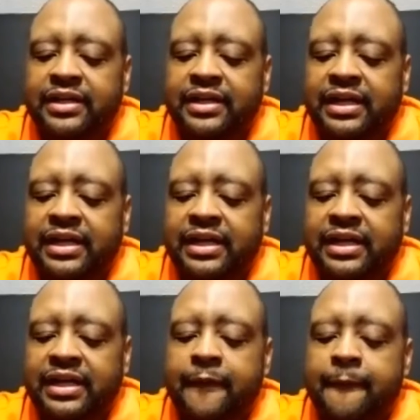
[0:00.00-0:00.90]

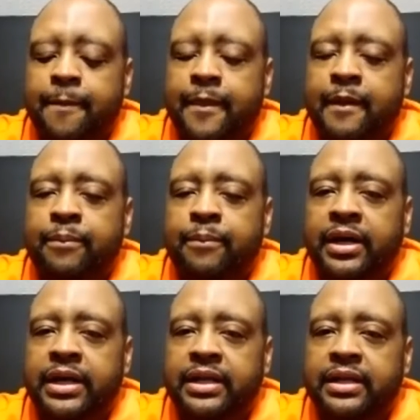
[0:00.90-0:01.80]

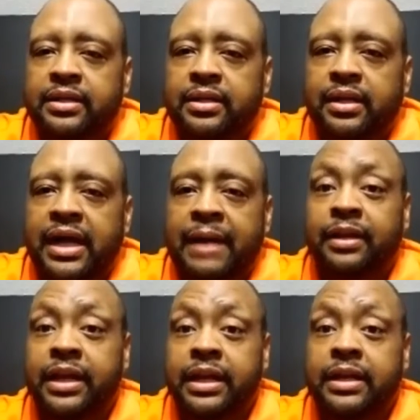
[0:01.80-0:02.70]
But I
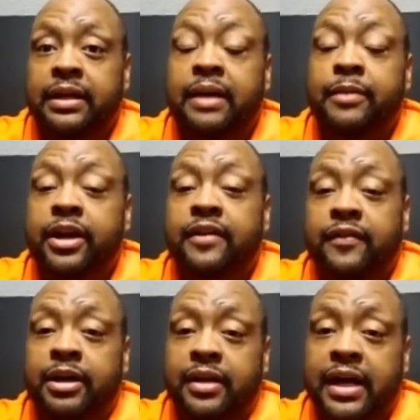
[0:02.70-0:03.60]
played American
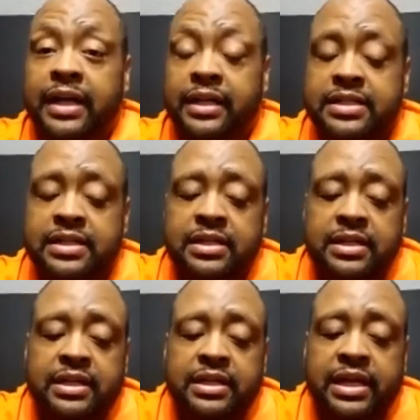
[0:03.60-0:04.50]
football in college,
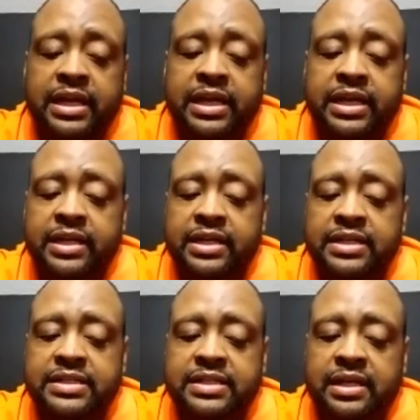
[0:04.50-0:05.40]
and
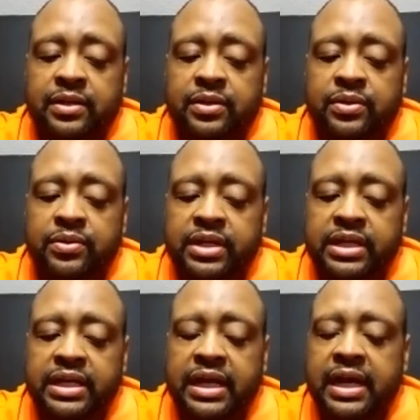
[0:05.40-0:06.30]
so
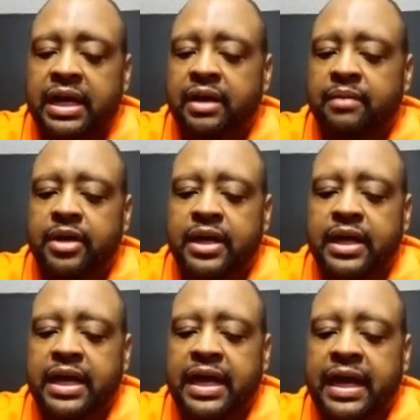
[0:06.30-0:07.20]

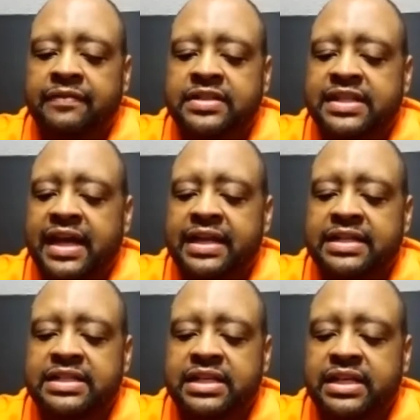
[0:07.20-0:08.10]
I've just gotten
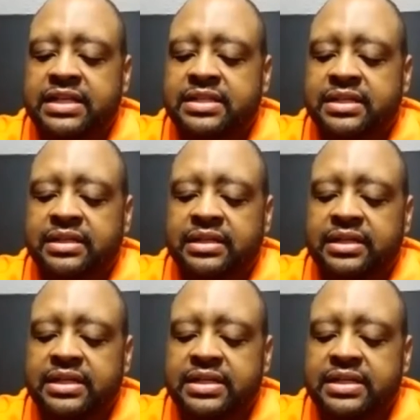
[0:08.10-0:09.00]
a chance to
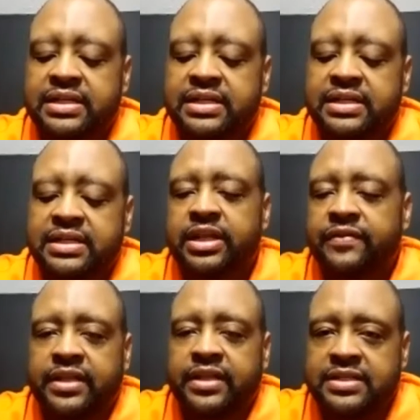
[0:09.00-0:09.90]
see so
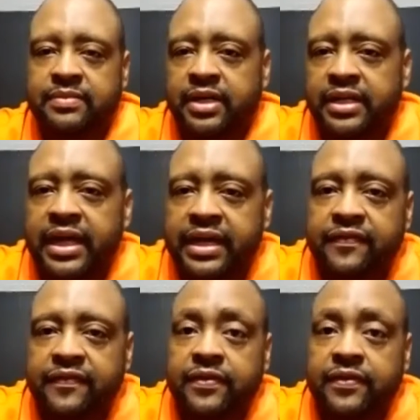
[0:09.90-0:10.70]
many different things in my life,